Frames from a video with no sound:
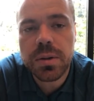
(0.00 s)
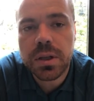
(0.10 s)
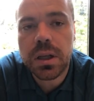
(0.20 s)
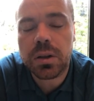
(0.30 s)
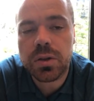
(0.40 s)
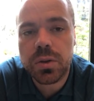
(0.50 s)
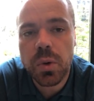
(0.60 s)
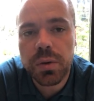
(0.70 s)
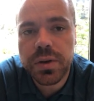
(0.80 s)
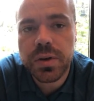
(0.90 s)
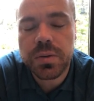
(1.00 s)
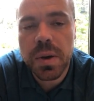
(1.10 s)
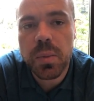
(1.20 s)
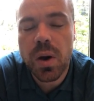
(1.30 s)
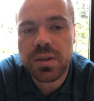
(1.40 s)
Need to do more
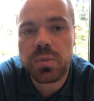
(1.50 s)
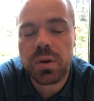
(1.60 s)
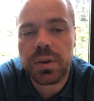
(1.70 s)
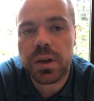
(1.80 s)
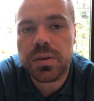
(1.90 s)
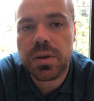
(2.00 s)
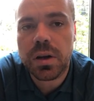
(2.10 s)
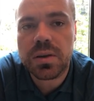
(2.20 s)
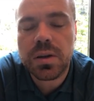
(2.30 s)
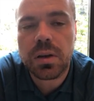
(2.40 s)
research, maybe watch some more videos on it.